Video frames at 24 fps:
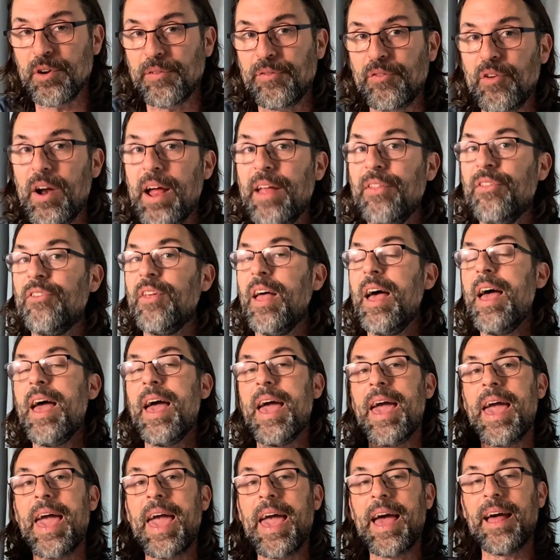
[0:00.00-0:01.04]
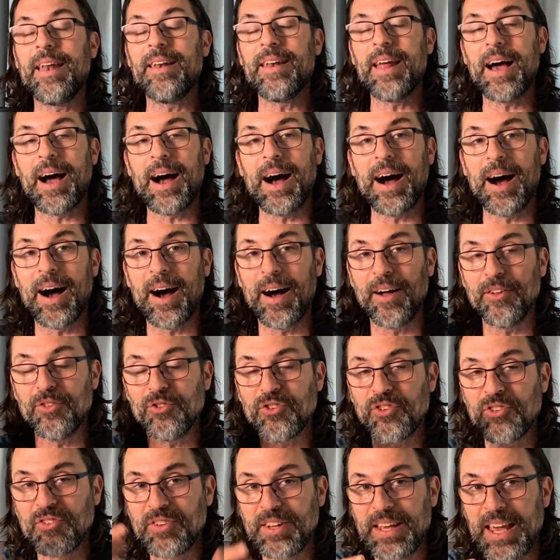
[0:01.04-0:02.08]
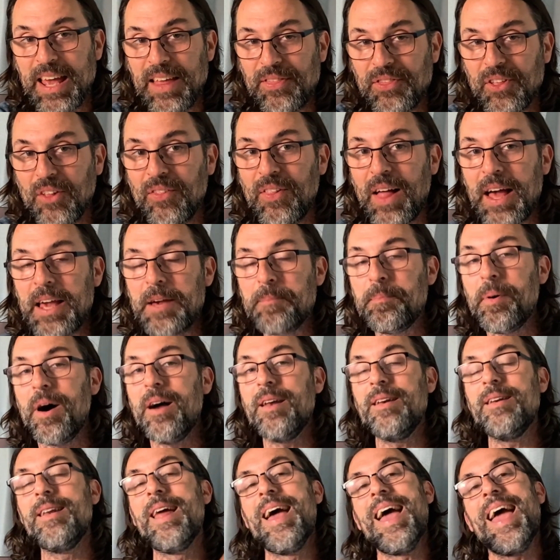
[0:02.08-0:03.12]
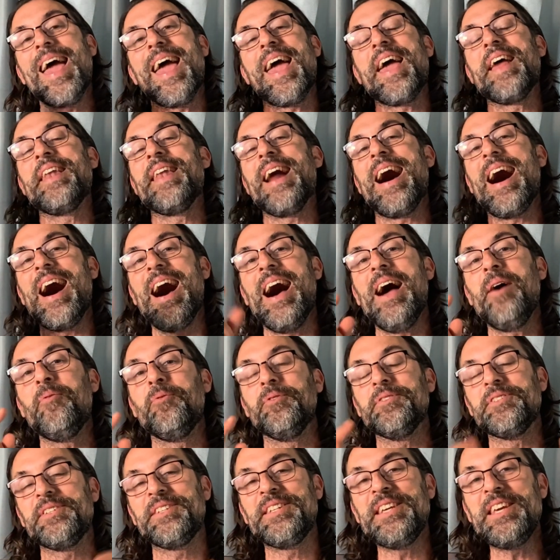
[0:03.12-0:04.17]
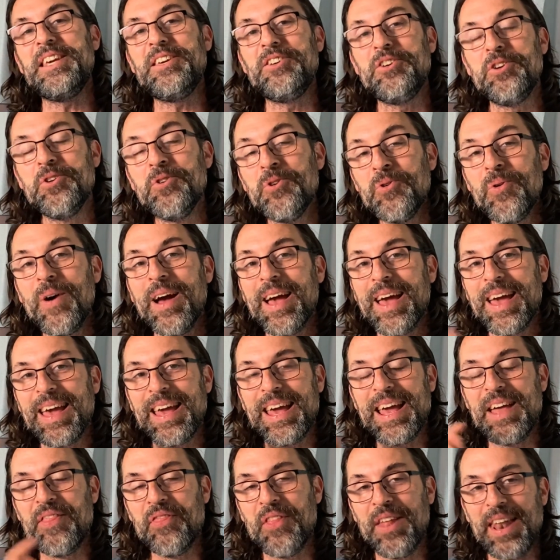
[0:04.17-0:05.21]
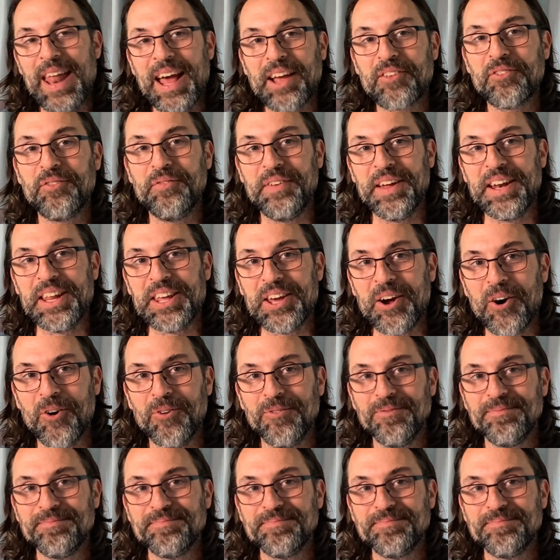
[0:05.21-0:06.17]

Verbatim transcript: friends and hit the like button, and I will see you in the next video.